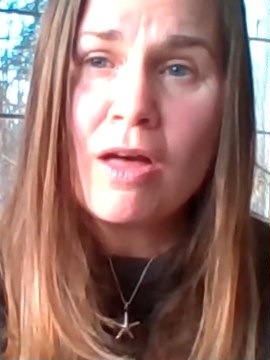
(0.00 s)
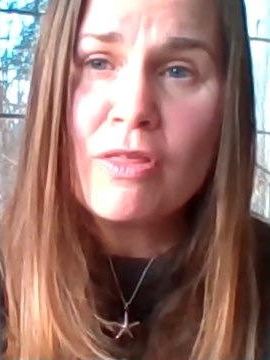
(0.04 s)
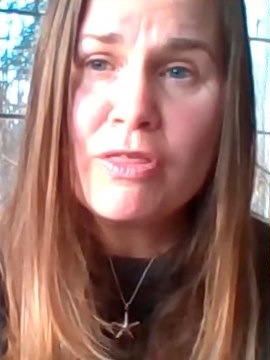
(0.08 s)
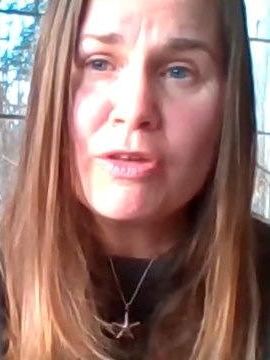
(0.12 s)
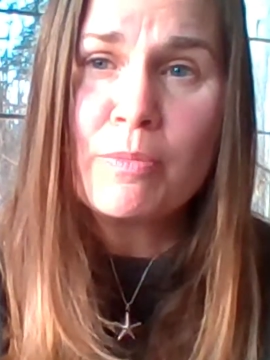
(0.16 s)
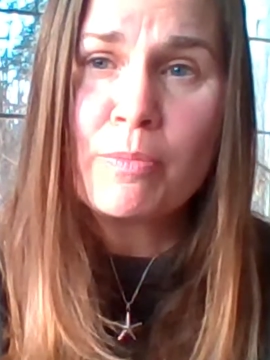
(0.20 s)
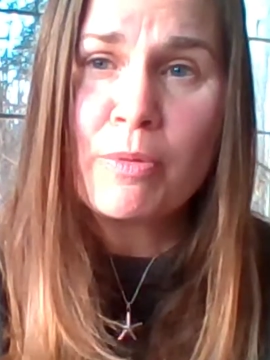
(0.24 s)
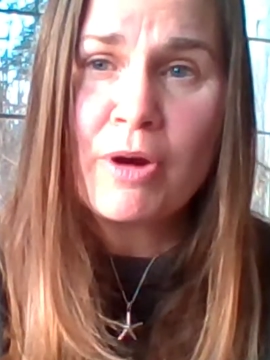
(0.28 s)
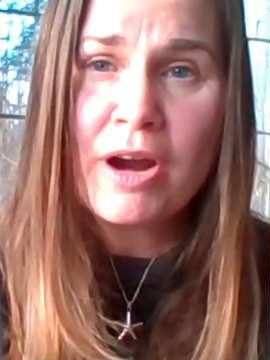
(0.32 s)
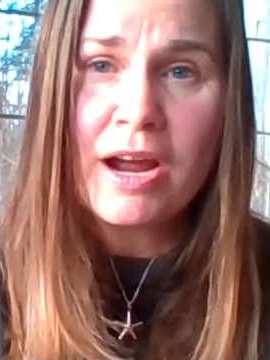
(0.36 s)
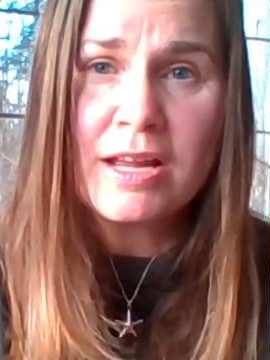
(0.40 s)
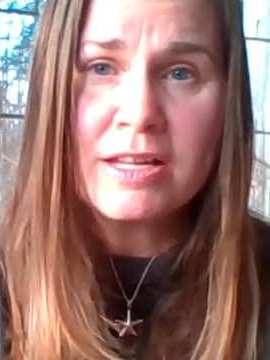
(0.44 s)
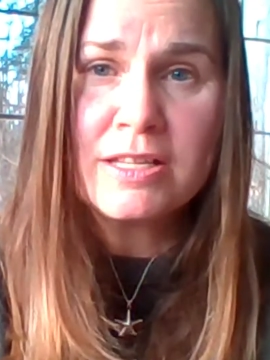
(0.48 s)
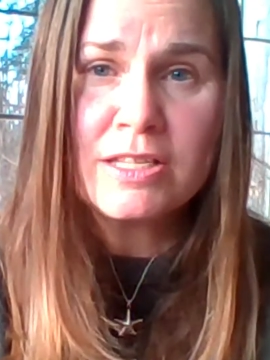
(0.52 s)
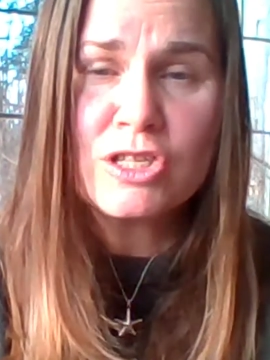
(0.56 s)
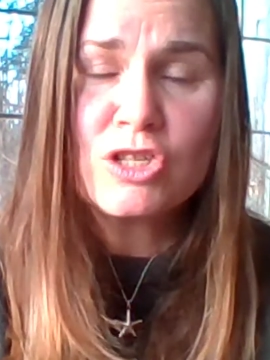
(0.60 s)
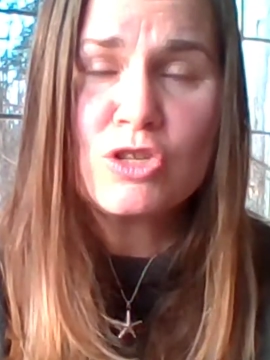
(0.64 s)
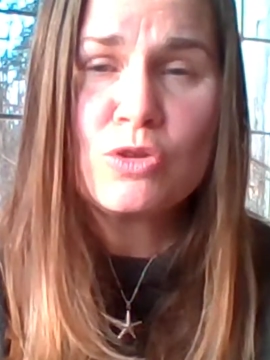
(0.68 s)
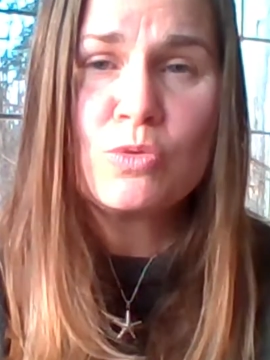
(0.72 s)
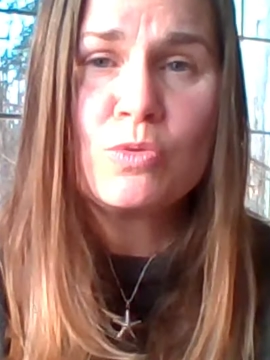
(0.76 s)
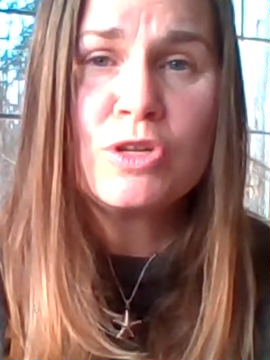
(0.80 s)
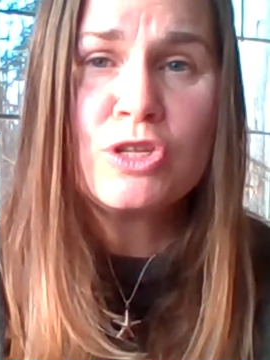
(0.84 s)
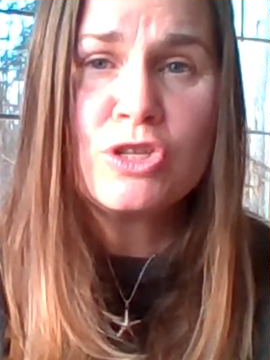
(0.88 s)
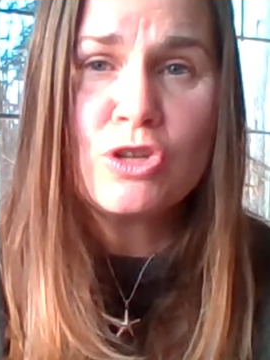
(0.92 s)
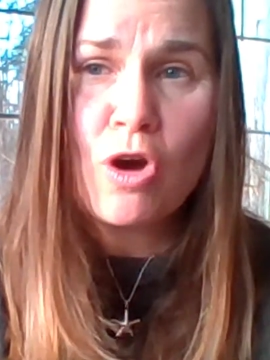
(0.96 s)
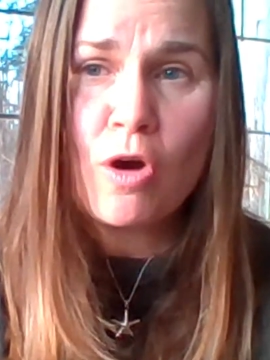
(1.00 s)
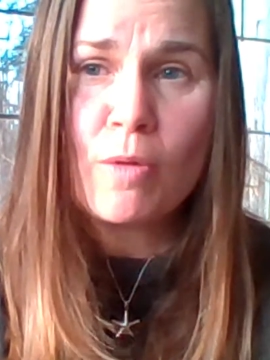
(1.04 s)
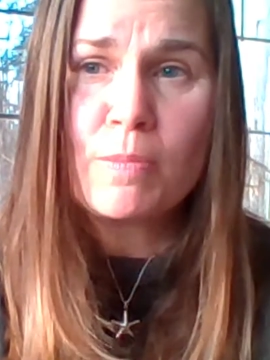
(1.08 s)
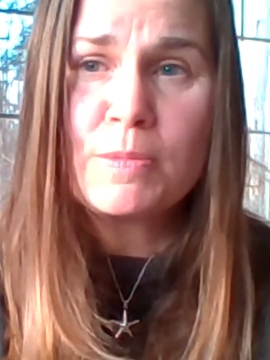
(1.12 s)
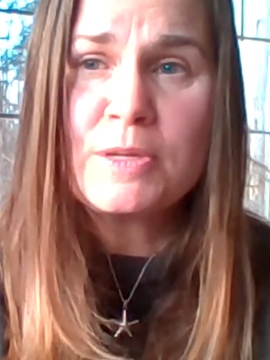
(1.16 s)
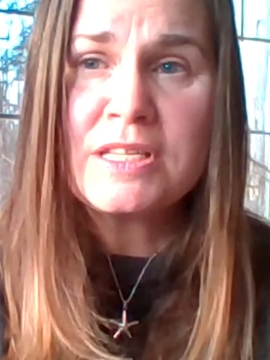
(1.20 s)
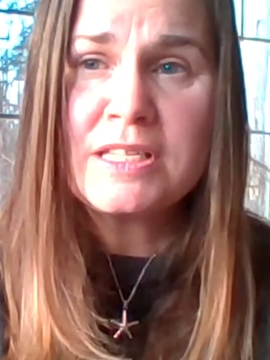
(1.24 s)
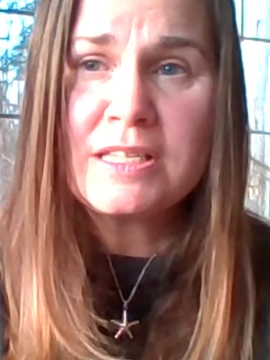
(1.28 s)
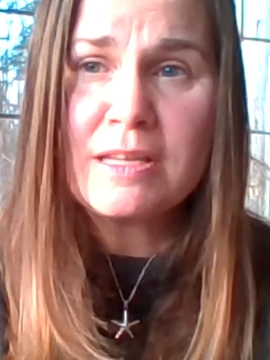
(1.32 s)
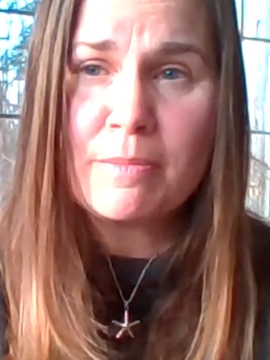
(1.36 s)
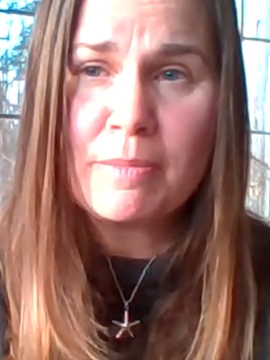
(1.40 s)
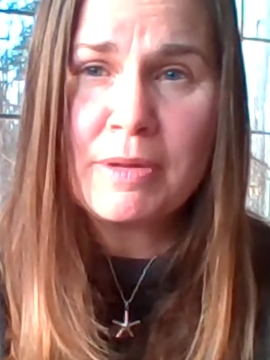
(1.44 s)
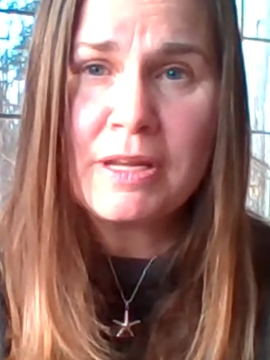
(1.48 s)
other brands to
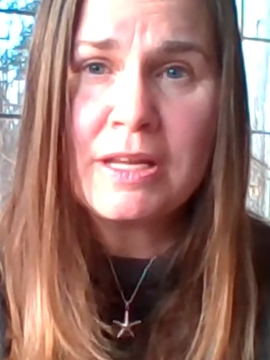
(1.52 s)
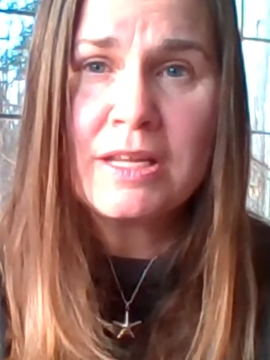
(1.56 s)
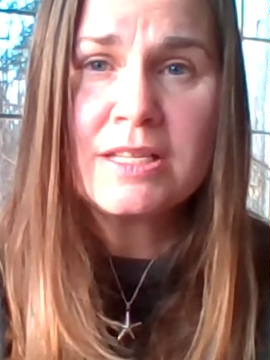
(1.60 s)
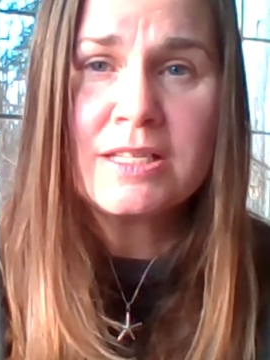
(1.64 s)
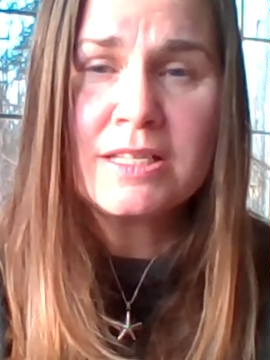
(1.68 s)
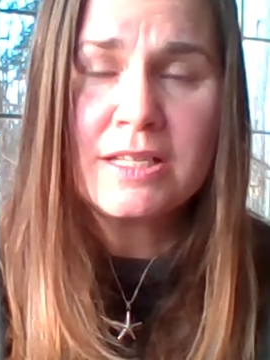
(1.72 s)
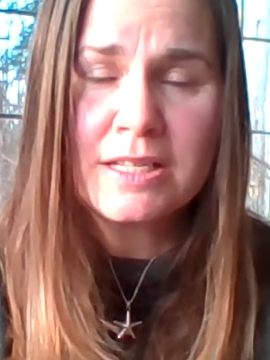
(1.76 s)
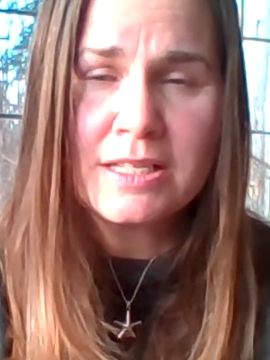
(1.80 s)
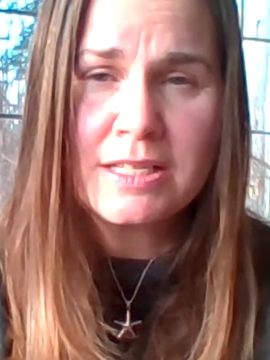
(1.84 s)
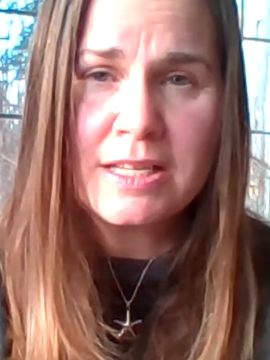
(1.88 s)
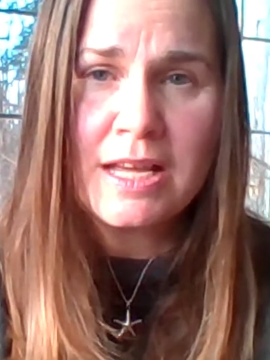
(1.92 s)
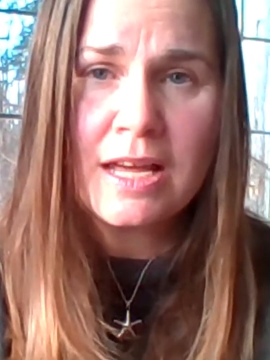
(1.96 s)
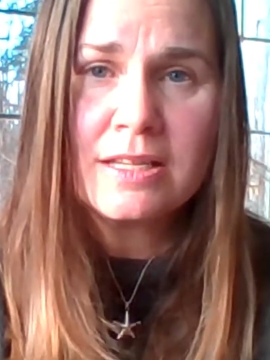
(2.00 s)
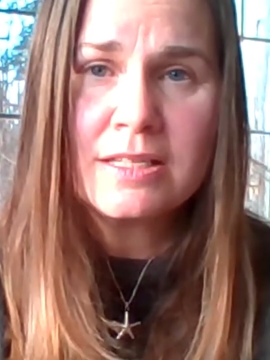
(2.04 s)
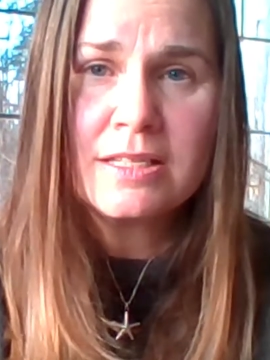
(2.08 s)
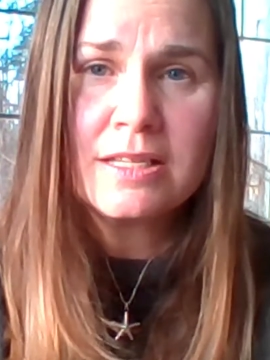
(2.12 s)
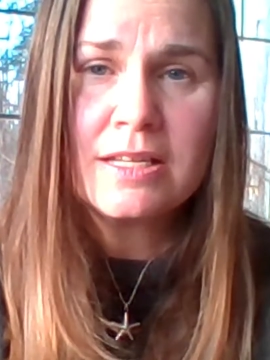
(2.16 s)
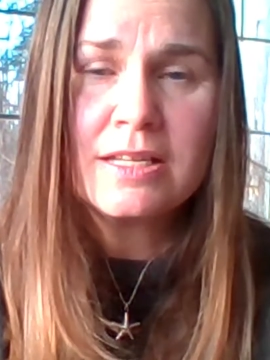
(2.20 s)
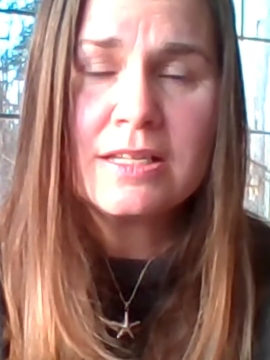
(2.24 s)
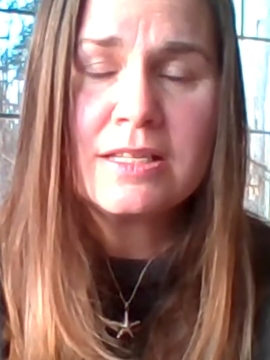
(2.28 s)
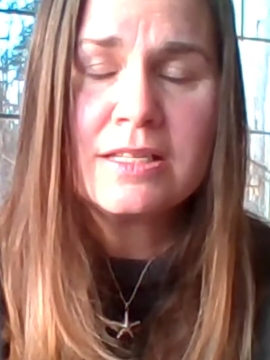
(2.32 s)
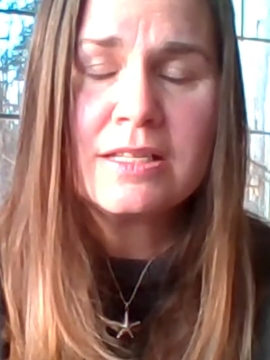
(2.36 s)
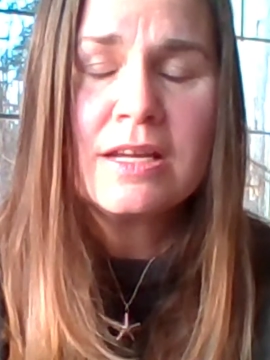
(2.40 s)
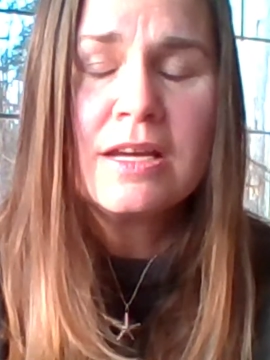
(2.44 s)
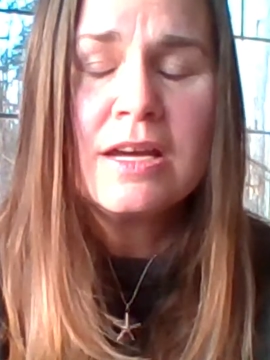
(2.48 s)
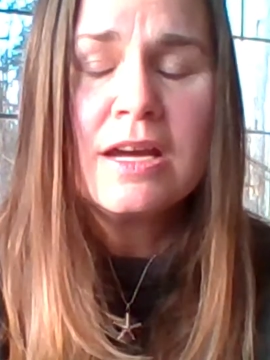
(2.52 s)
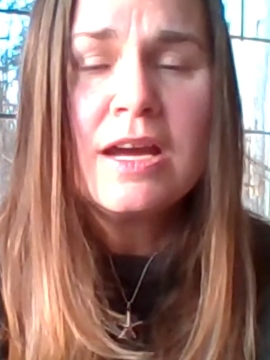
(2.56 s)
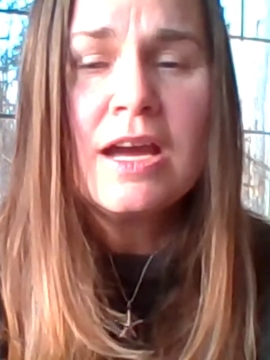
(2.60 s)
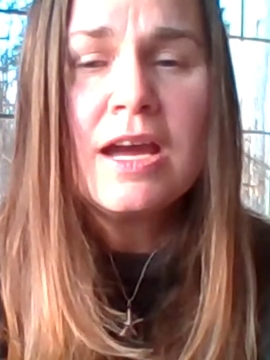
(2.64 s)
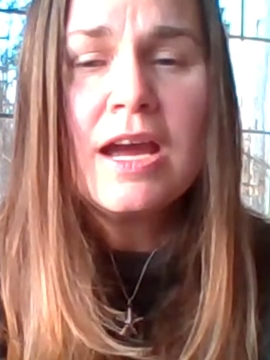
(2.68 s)
adopt similar successes?